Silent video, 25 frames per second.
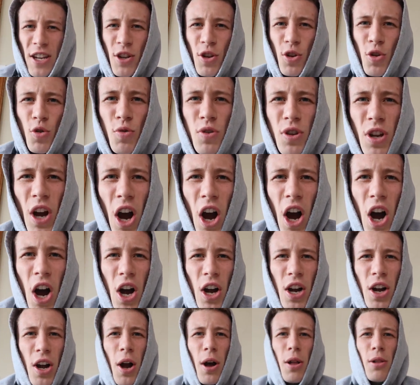to
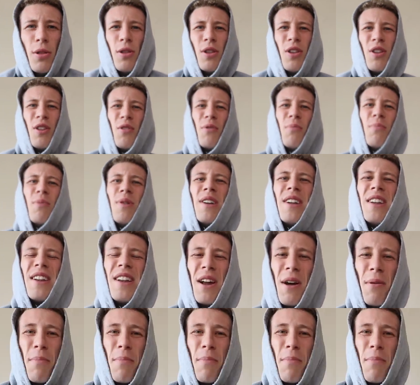talk a little bit